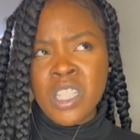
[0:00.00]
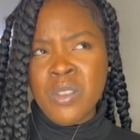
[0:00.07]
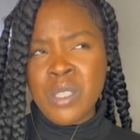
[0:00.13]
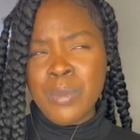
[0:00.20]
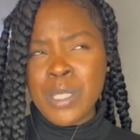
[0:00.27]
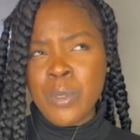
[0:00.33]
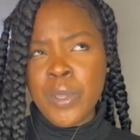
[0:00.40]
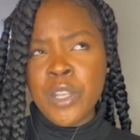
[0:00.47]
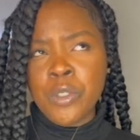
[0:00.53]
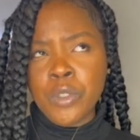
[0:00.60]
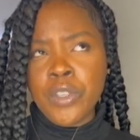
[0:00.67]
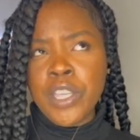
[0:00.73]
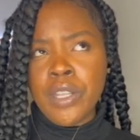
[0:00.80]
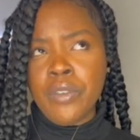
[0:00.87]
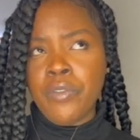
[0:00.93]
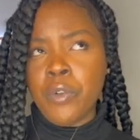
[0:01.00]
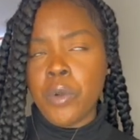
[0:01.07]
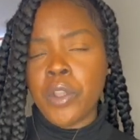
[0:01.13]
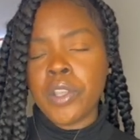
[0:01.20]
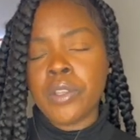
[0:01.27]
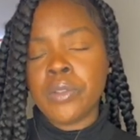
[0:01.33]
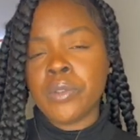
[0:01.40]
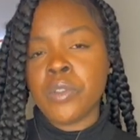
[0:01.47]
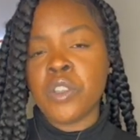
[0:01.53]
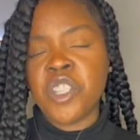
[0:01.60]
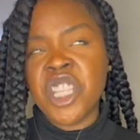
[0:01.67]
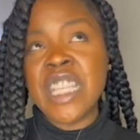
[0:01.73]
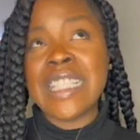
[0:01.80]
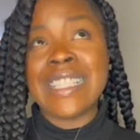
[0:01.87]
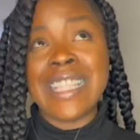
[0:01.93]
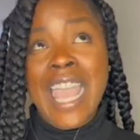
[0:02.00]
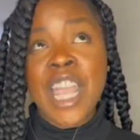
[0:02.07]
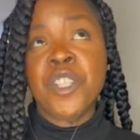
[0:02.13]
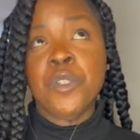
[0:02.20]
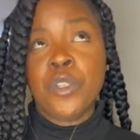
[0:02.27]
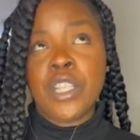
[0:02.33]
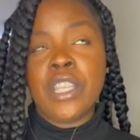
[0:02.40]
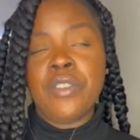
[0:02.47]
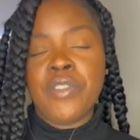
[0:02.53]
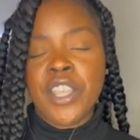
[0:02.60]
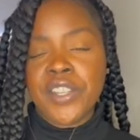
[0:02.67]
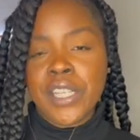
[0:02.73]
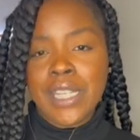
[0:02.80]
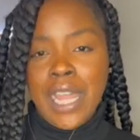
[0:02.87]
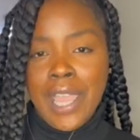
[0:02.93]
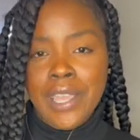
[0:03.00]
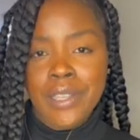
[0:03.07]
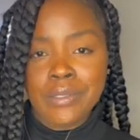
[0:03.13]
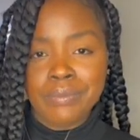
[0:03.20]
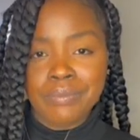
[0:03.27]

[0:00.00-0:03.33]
She was between a 3 and a 4. She's naturally very light.